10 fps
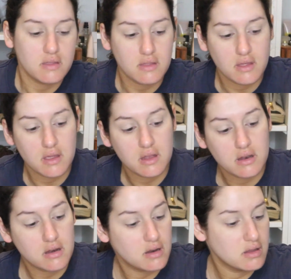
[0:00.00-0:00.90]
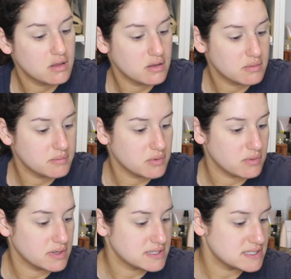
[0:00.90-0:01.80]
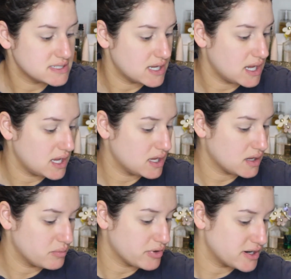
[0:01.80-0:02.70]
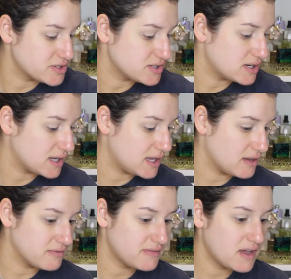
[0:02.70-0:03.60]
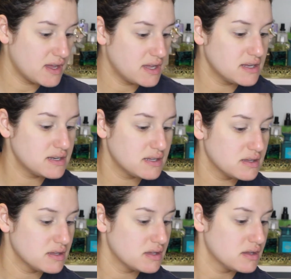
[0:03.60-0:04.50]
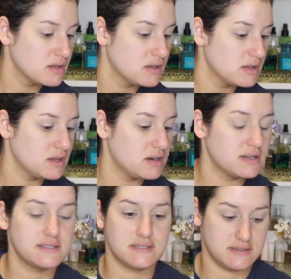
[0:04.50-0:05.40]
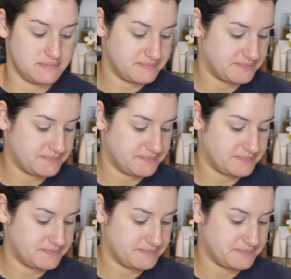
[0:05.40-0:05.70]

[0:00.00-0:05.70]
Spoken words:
And then I'm going to take a brush that I can't find. Here it is.